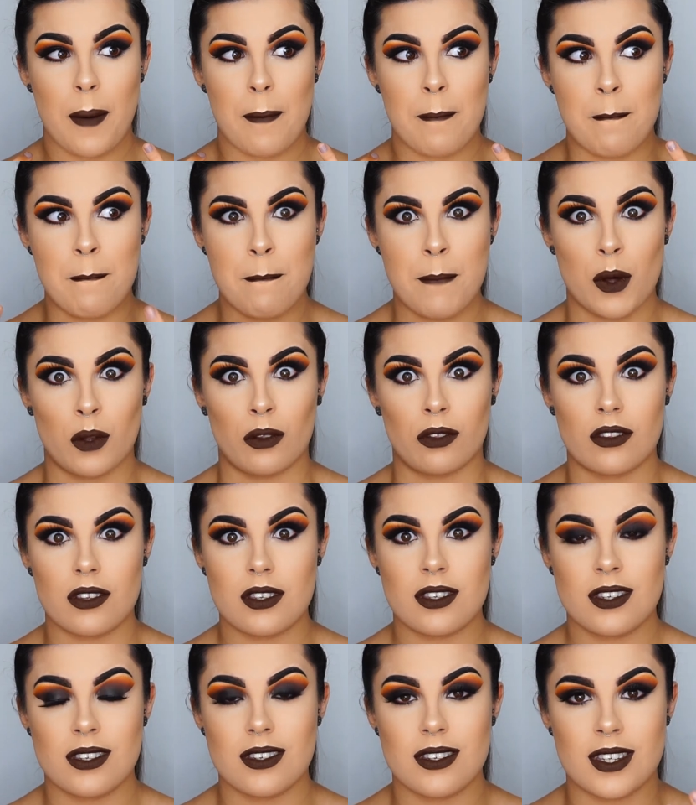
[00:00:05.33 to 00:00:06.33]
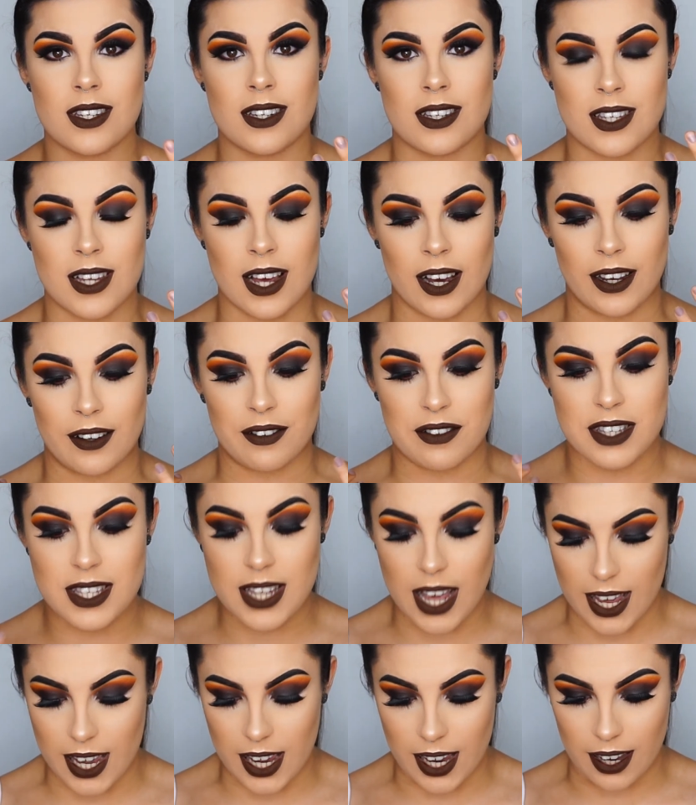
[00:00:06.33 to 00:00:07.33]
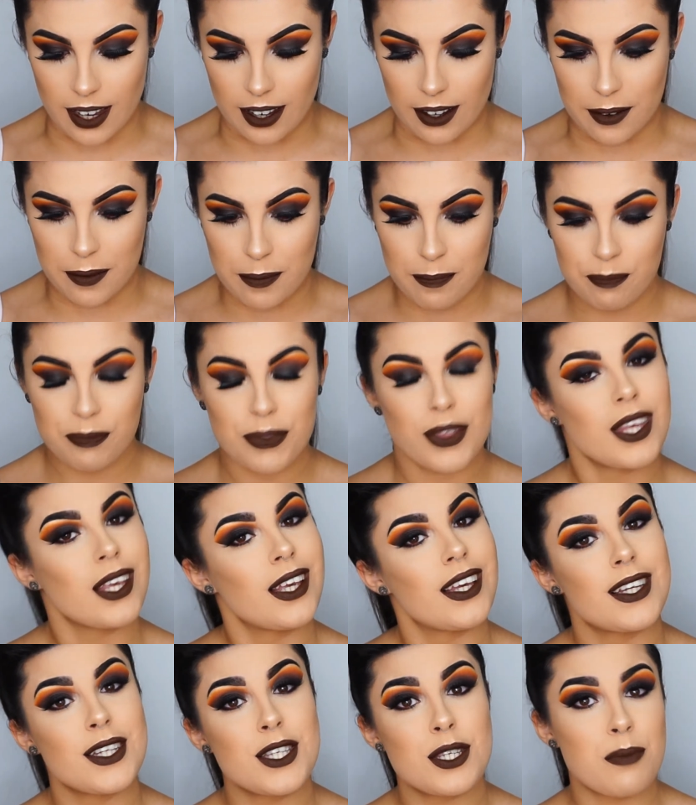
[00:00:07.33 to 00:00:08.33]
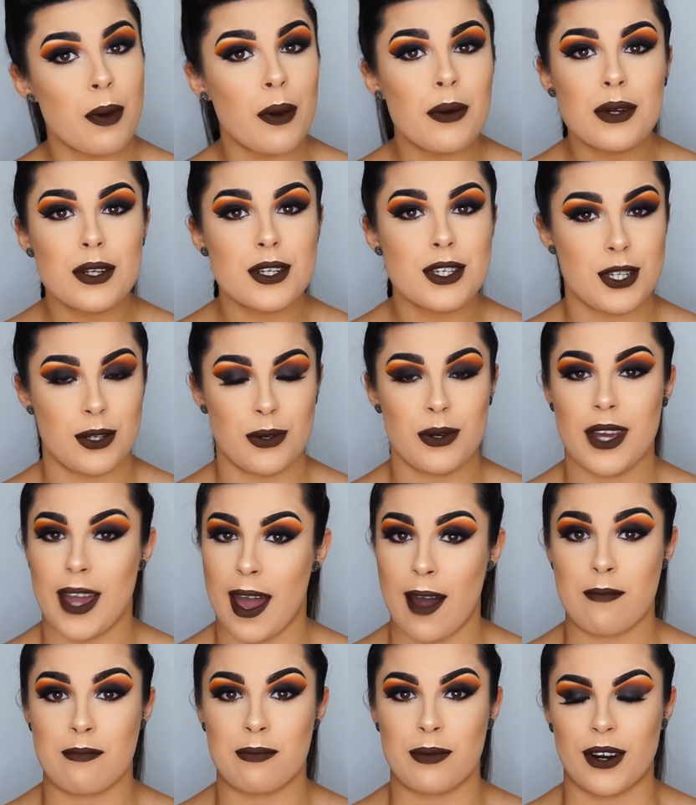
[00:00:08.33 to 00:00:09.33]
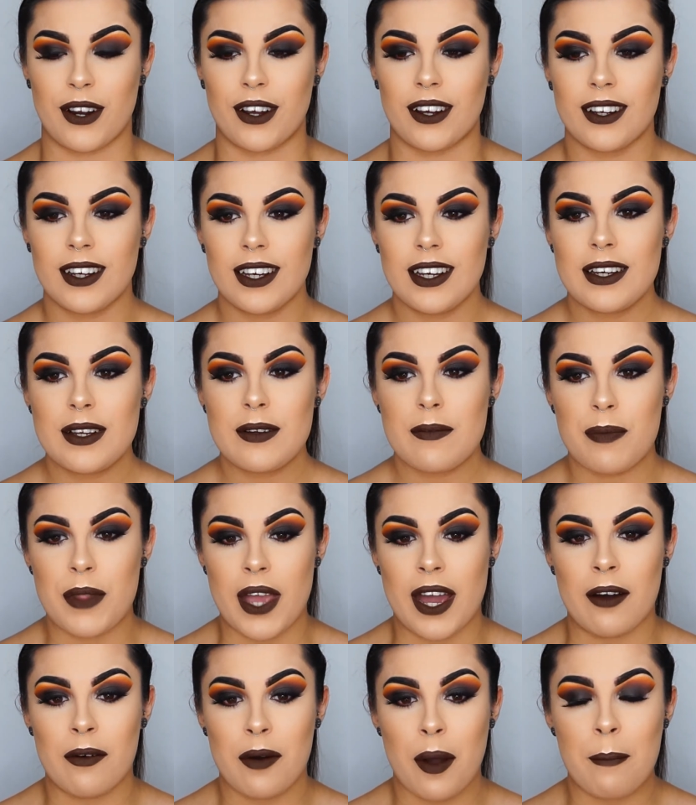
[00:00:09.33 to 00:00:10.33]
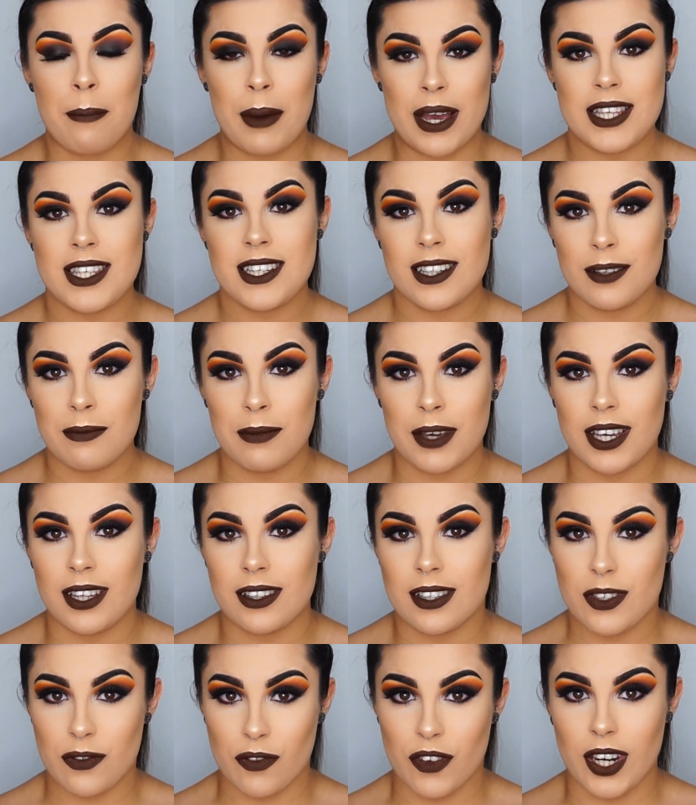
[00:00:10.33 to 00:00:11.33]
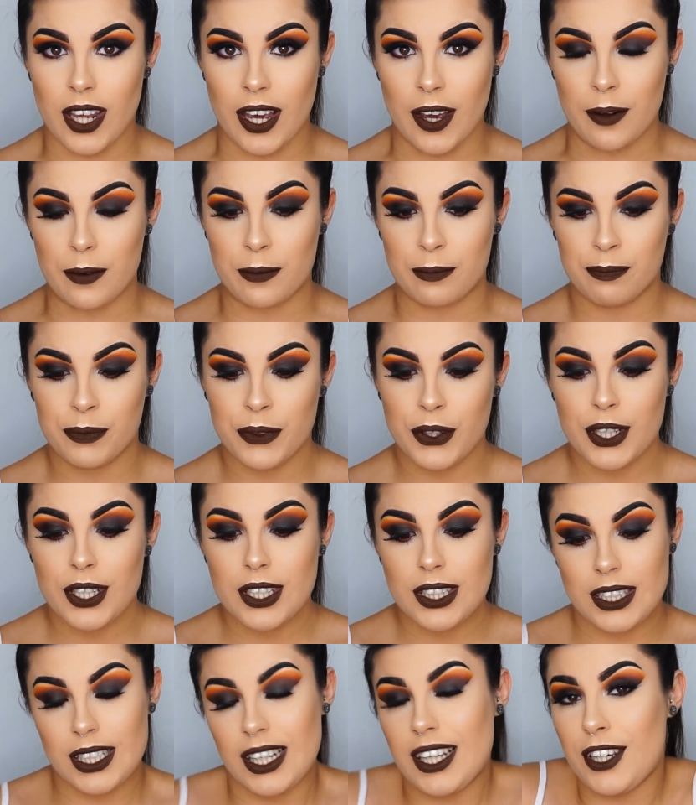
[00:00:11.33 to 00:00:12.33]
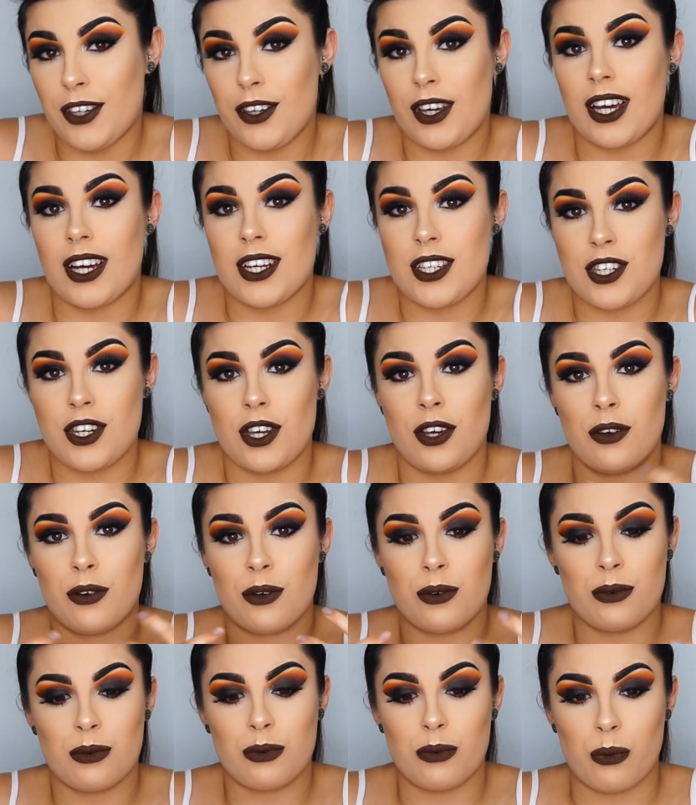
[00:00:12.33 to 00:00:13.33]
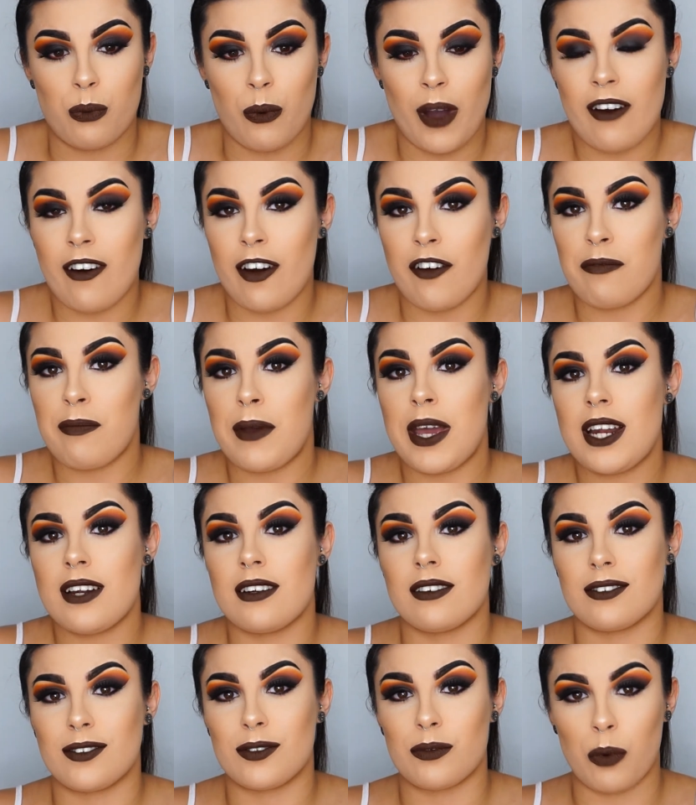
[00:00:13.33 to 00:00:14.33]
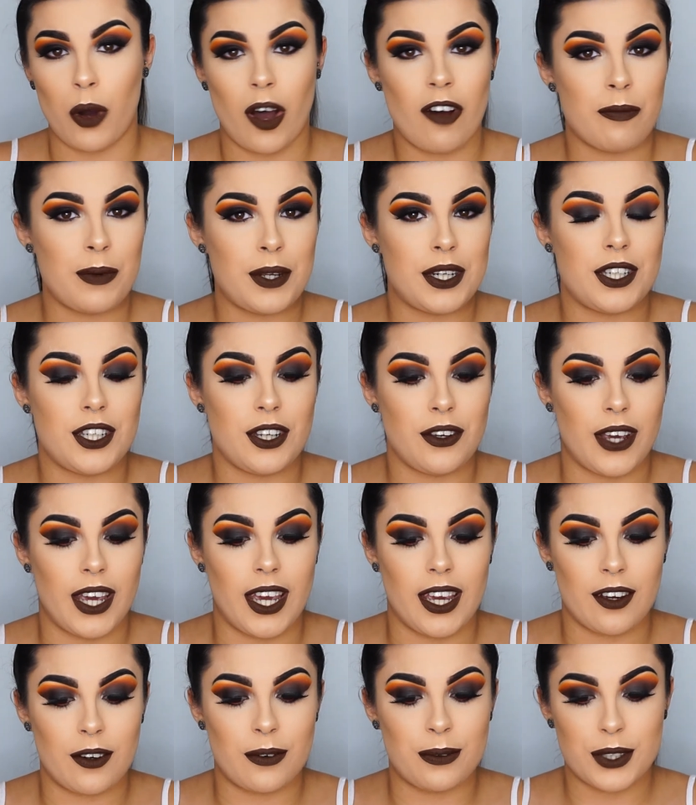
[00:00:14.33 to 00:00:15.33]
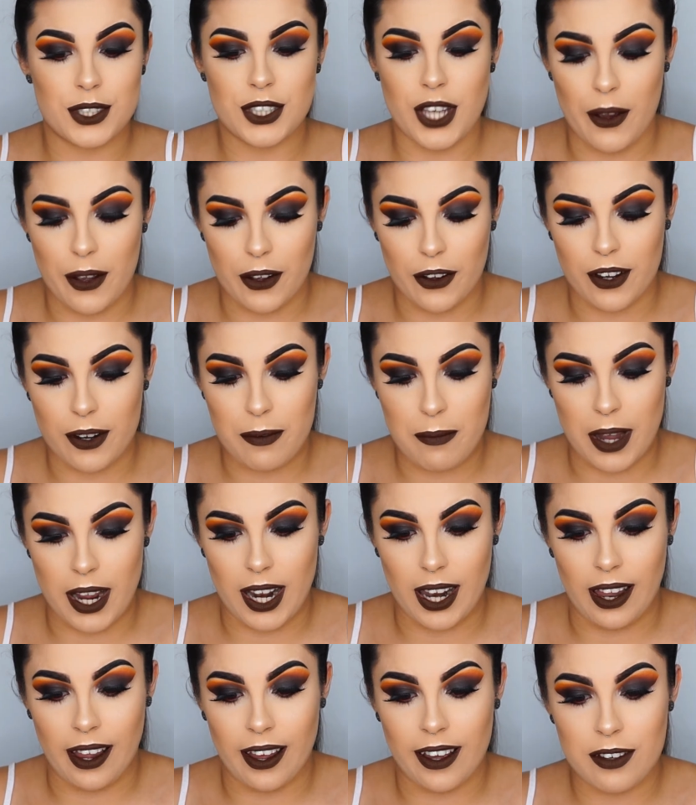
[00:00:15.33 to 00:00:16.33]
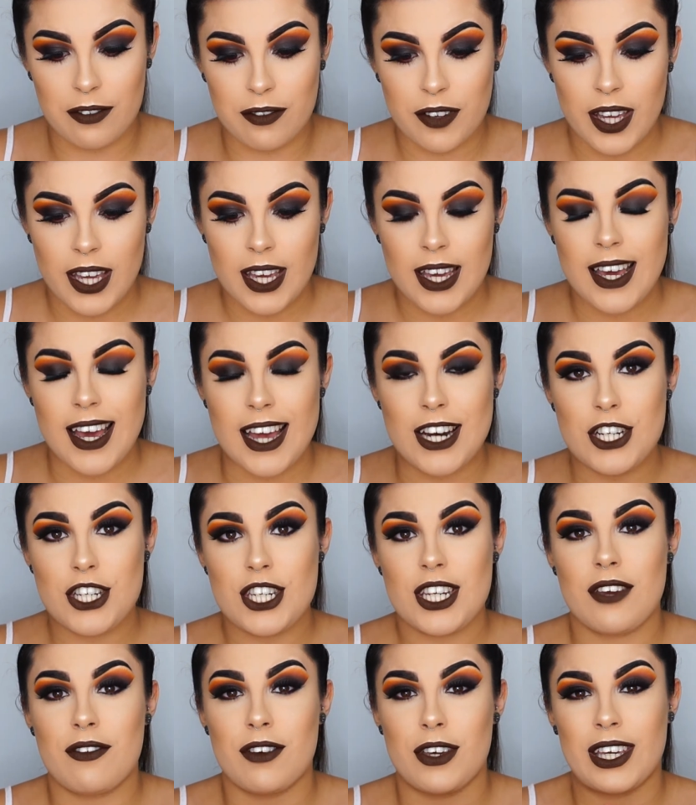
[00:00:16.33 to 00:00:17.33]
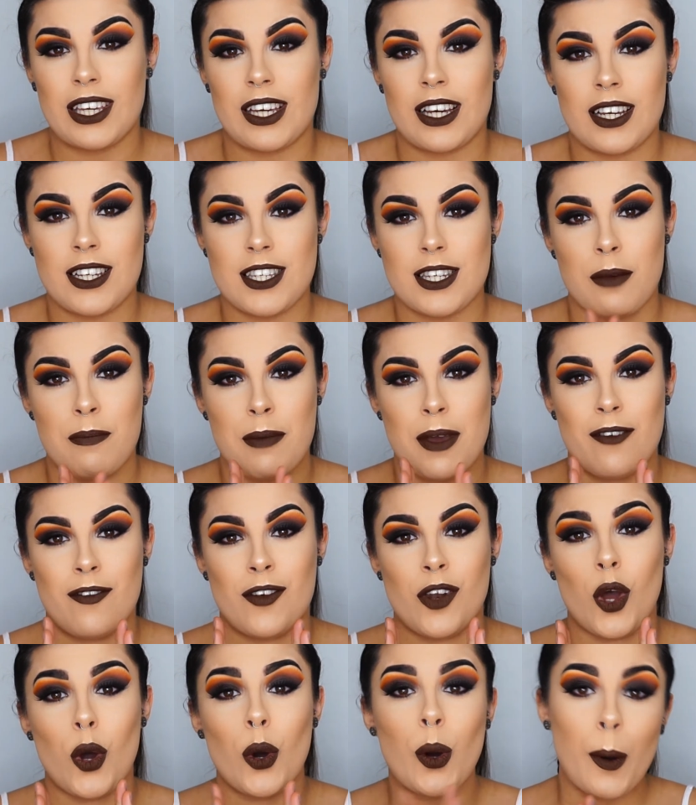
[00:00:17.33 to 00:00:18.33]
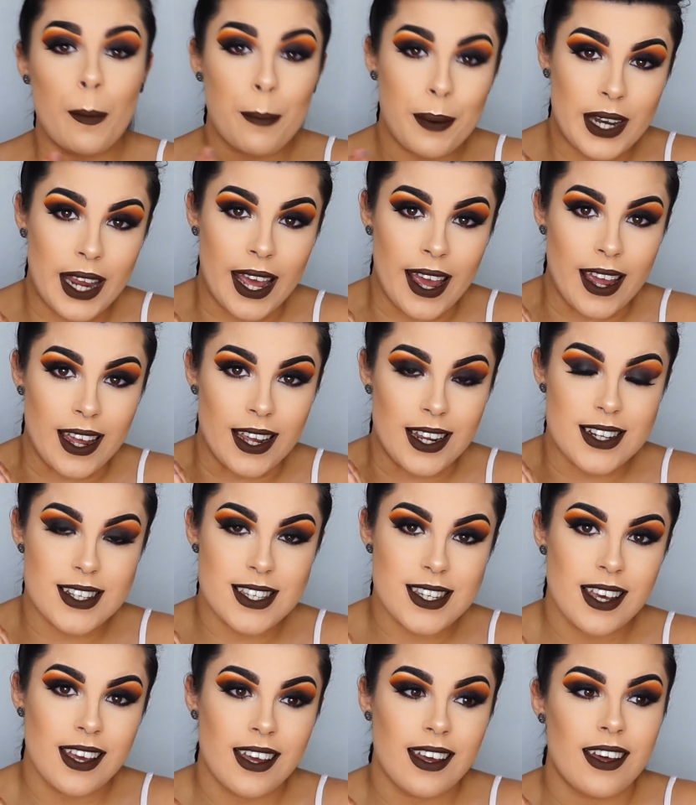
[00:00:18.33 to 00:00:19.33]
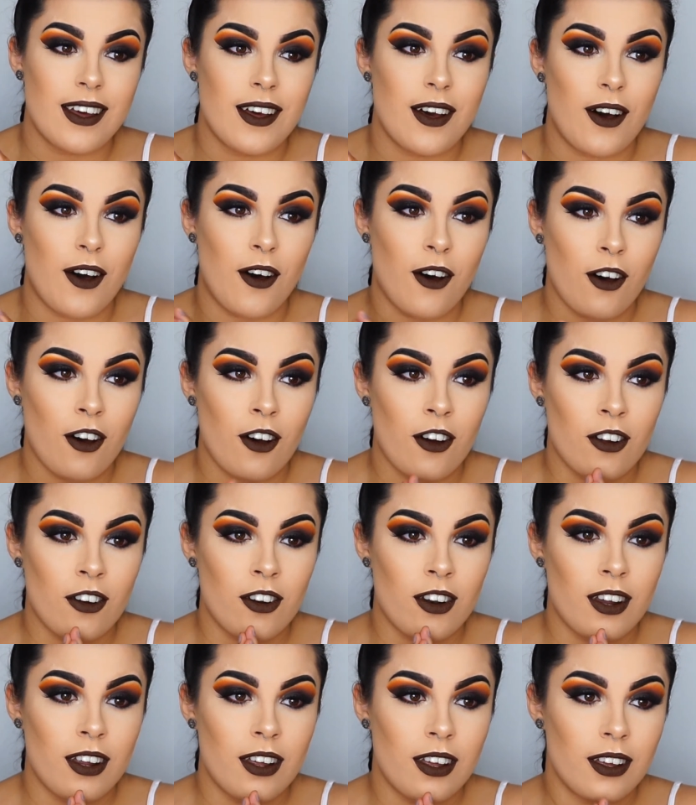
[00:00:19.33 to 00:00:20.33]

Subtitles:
months since I've sat here and spoken to a camera. Now, I'm basically making this video to let you guys know where I've been, what I've been doing, what's going on in my life, and just to give you guys a bit of an update on